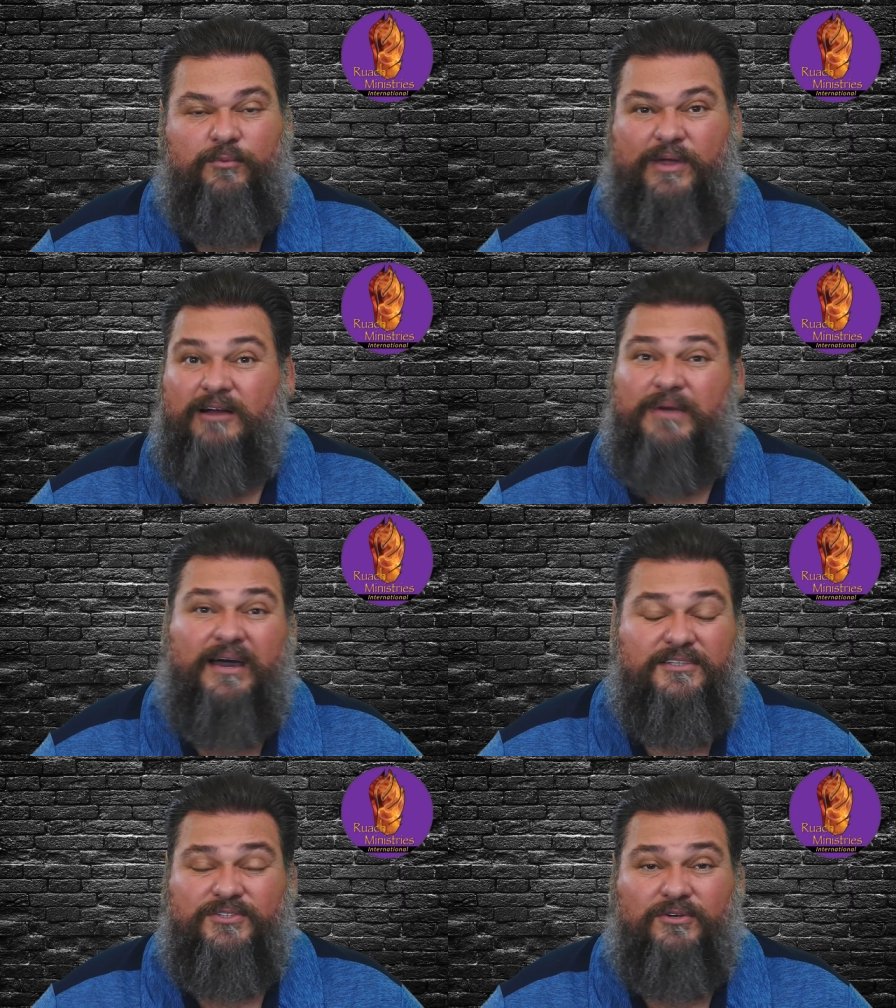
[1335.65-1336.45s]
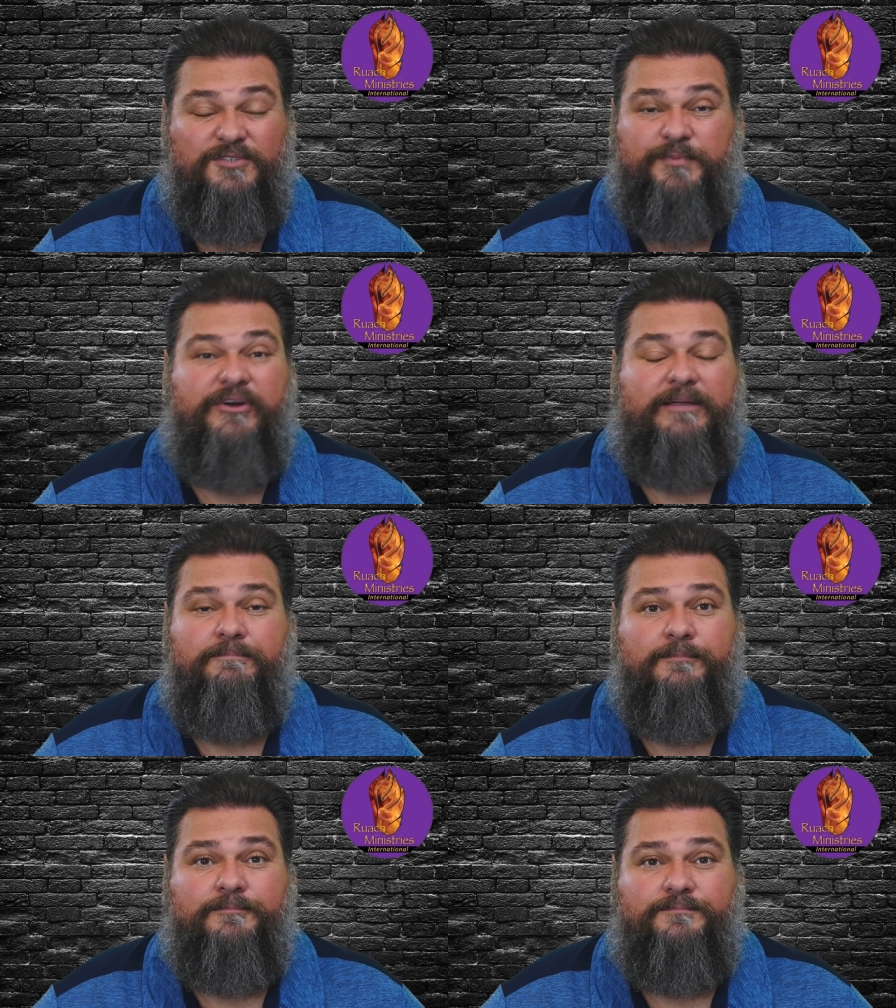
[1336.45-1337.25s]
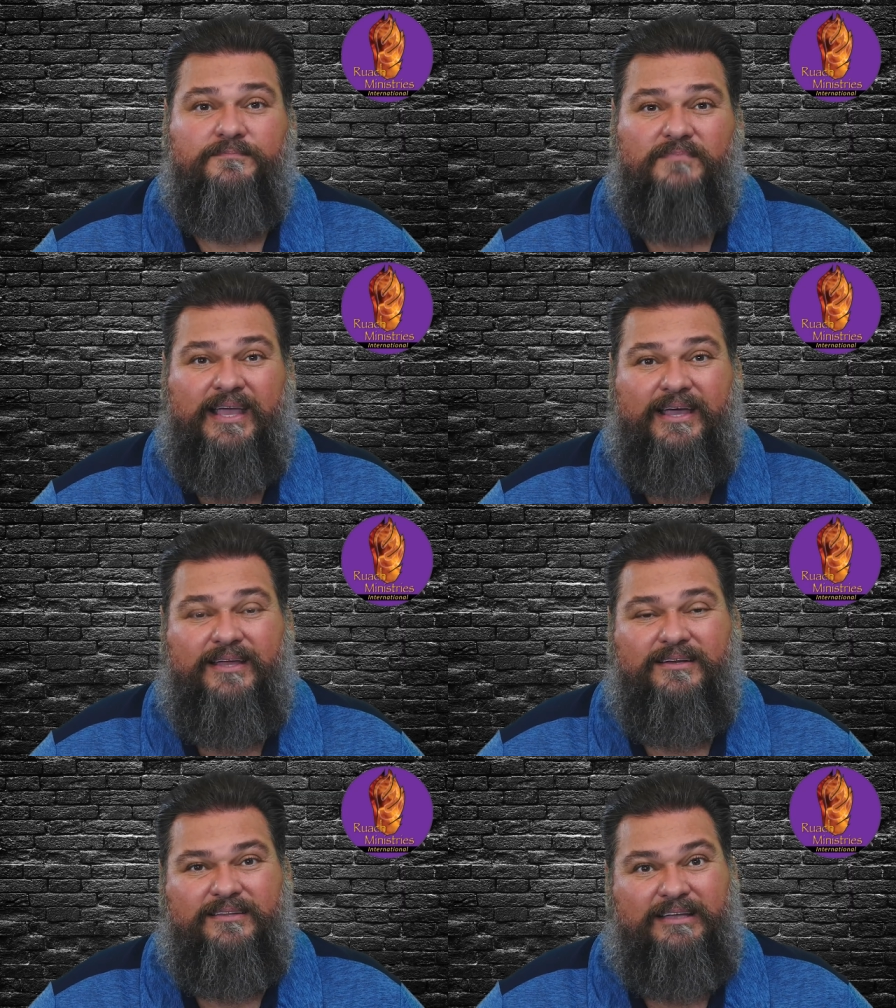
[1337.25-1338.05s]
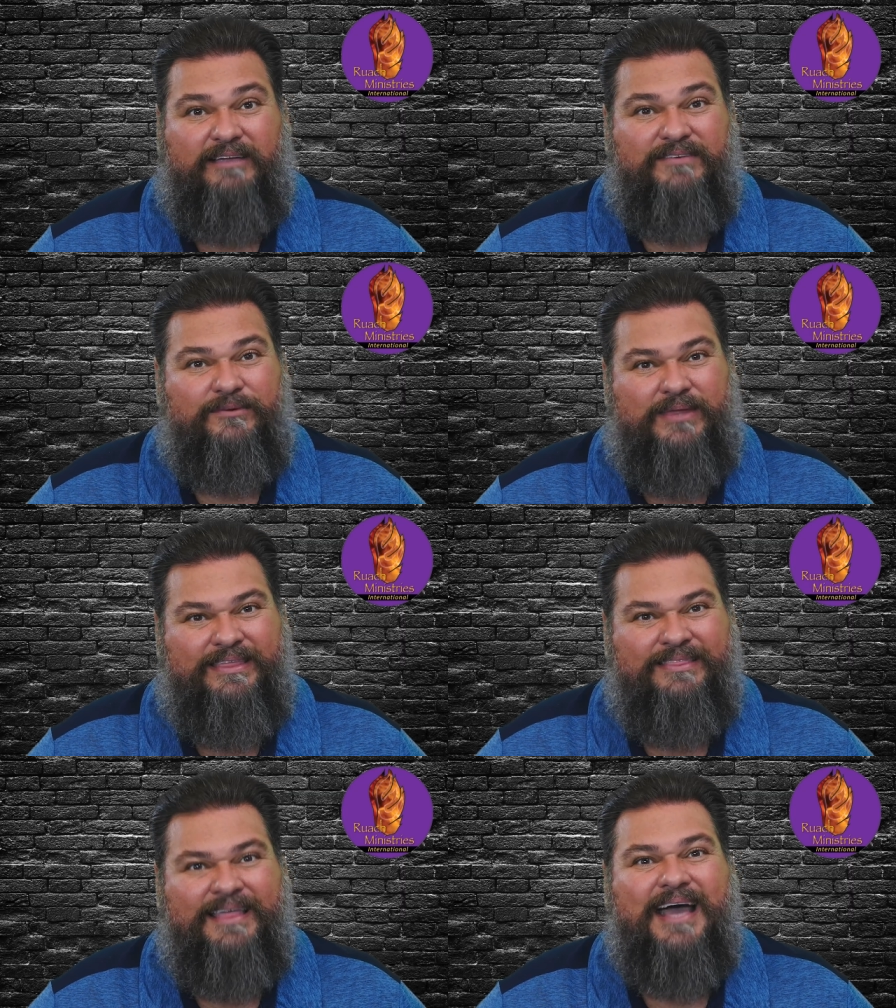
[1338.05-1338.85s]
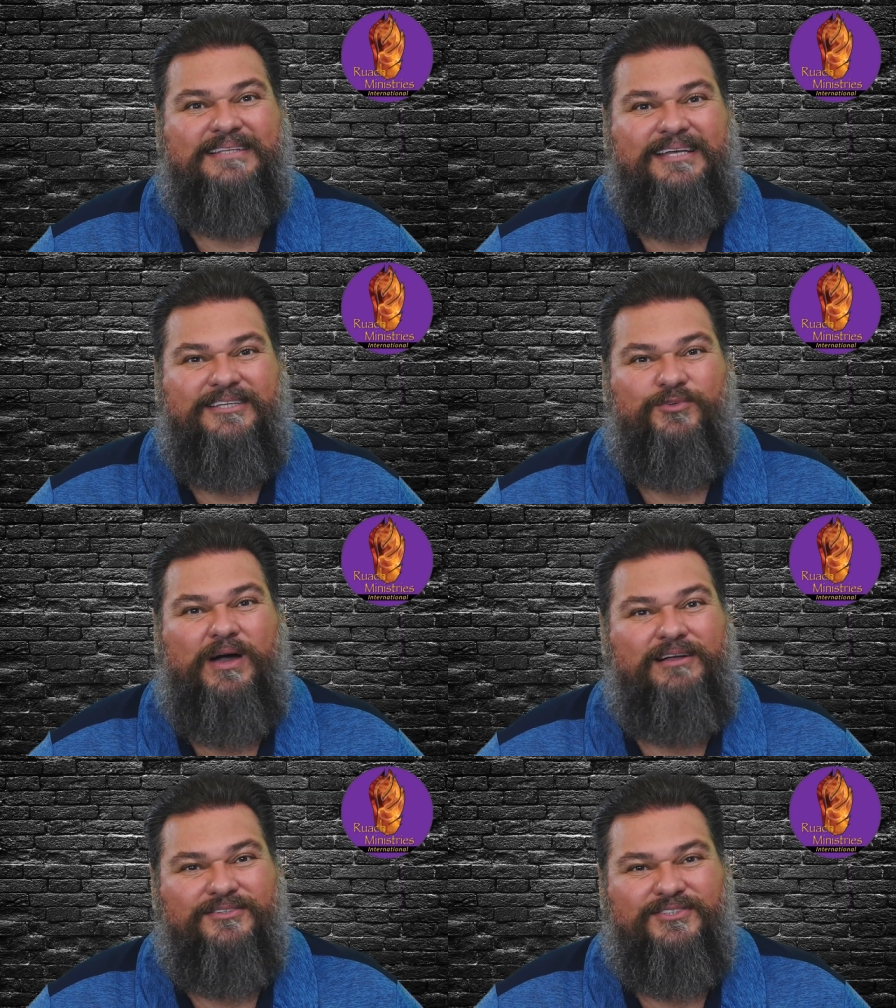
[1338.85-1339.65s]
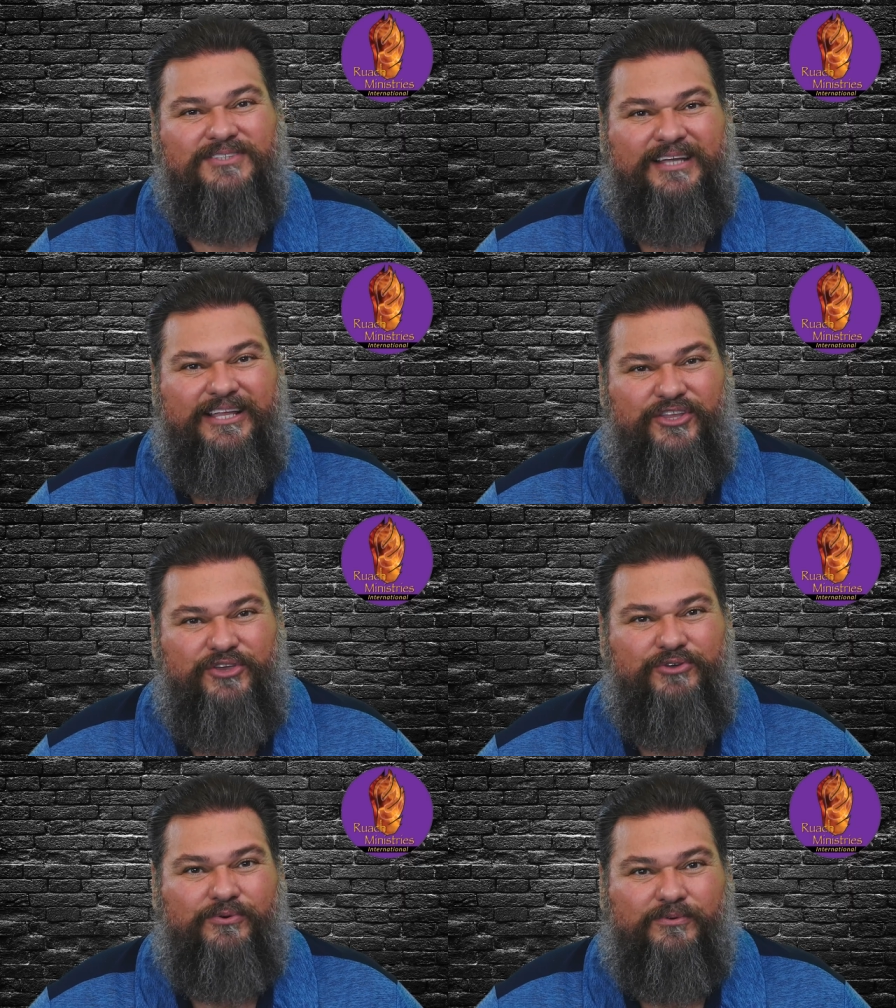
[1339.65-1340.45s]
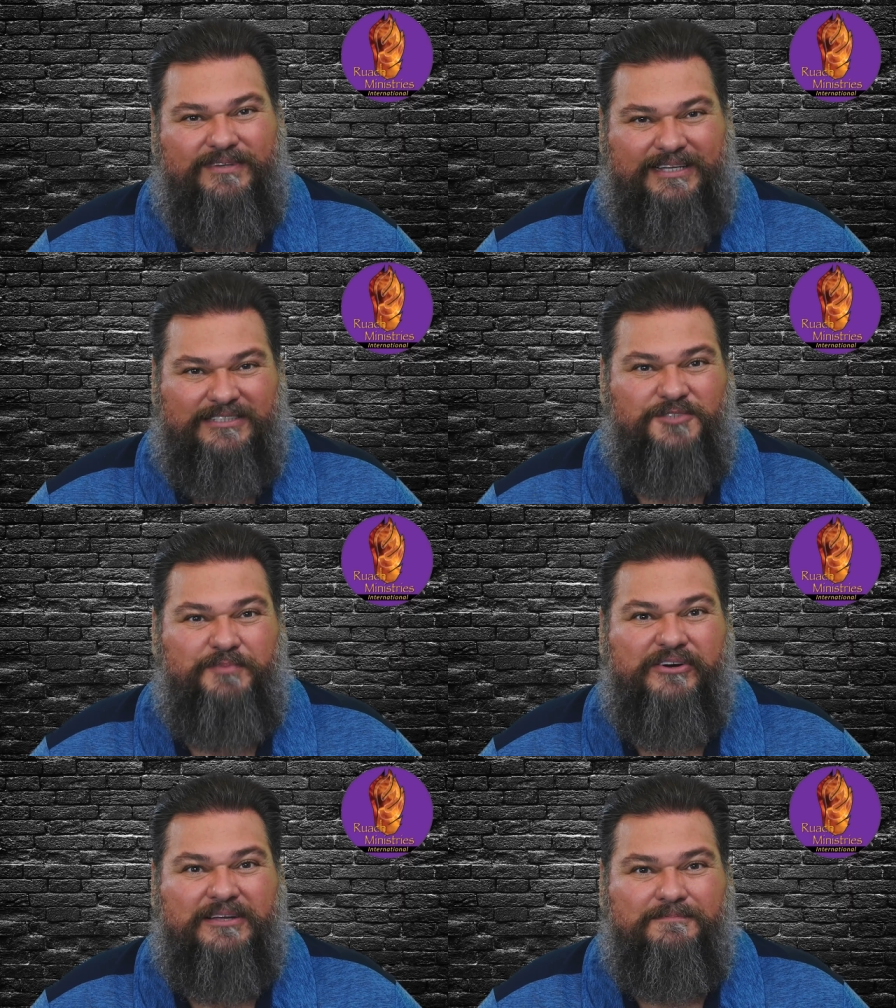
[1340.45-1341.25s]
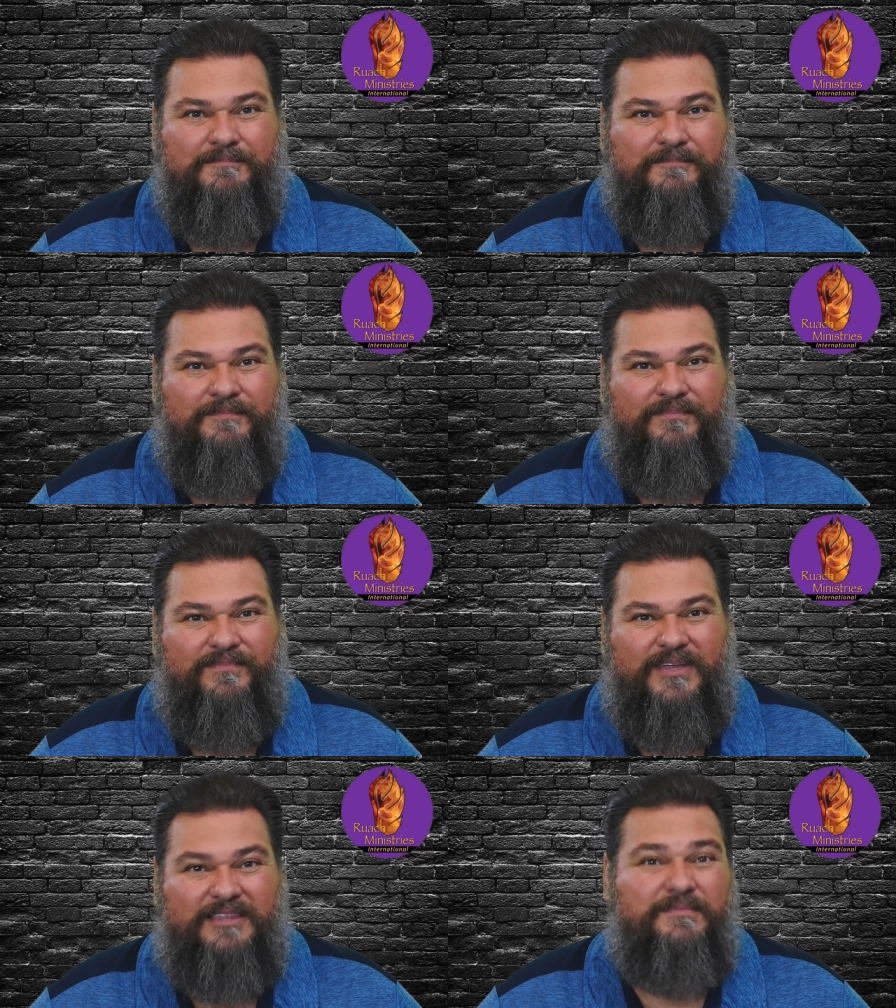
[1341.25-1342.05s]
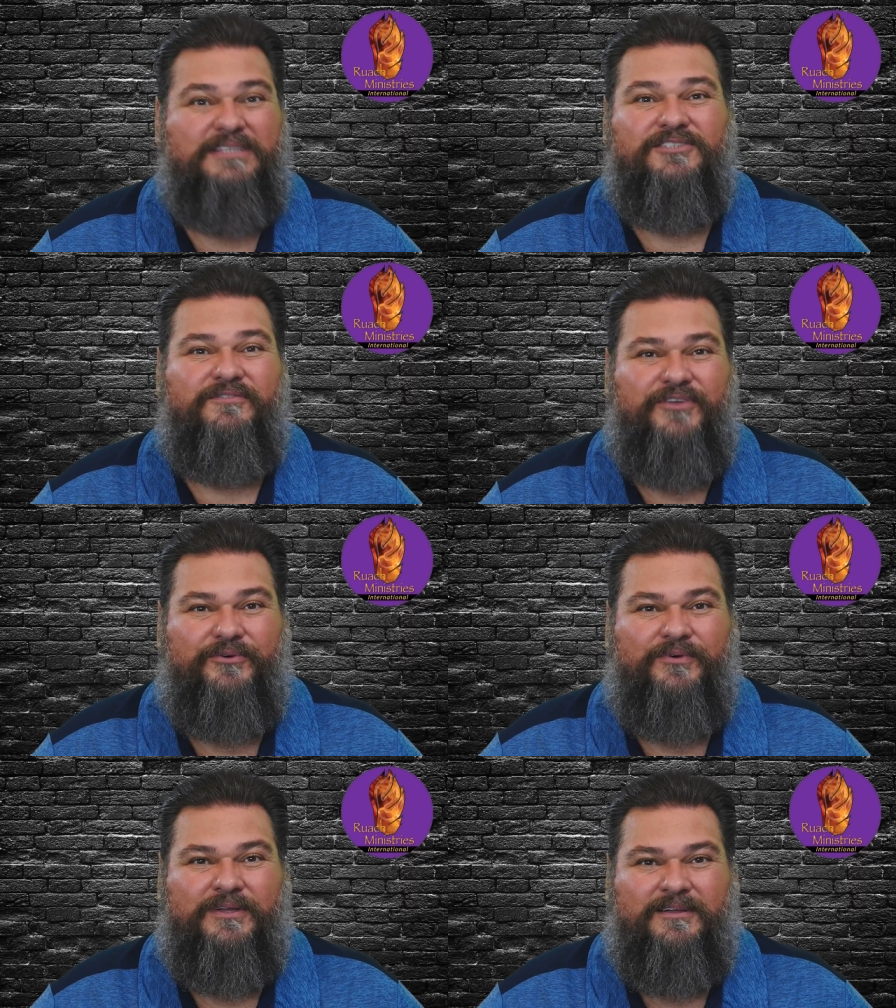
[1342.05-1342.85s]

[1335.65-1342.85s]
We are body, soul, spirit. And even within that, he dwells in you, in spirit, in the midst of you.